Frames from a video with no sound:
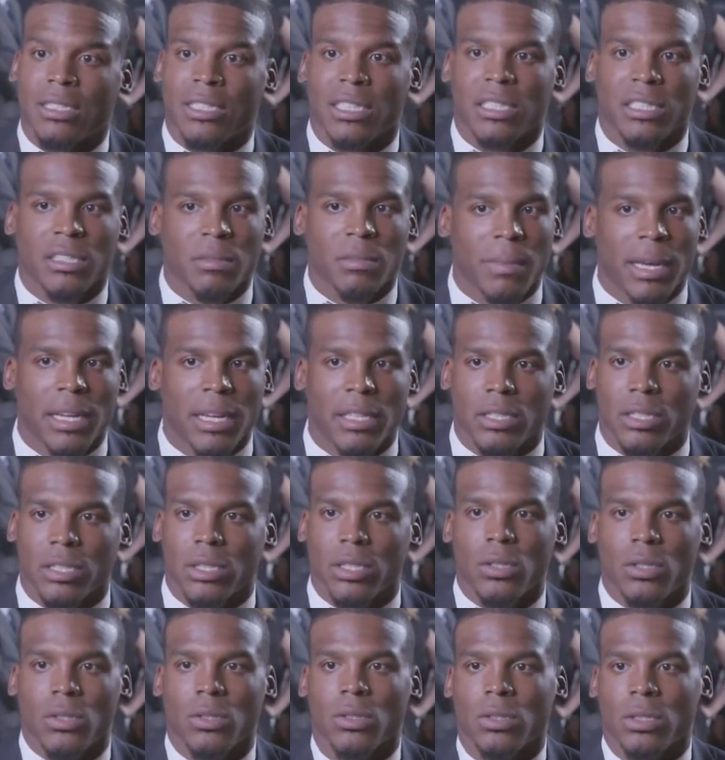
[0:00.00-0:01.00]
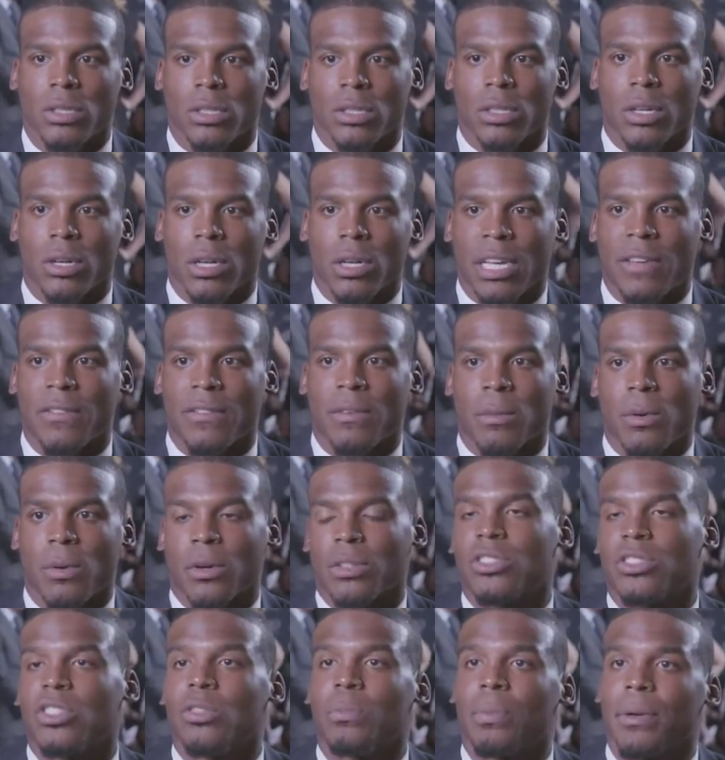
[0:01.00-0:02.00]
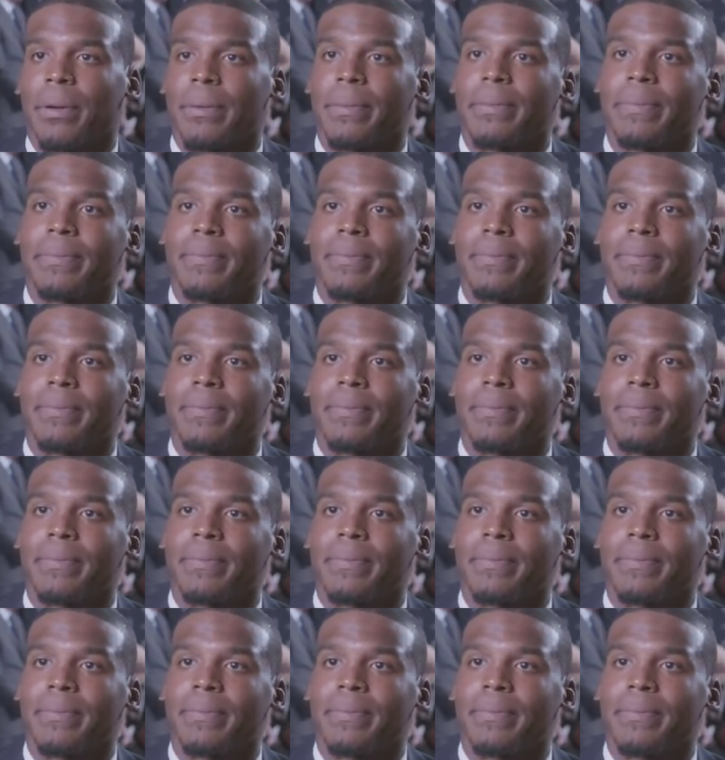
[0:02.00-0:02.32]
just makes you, you know, even more super.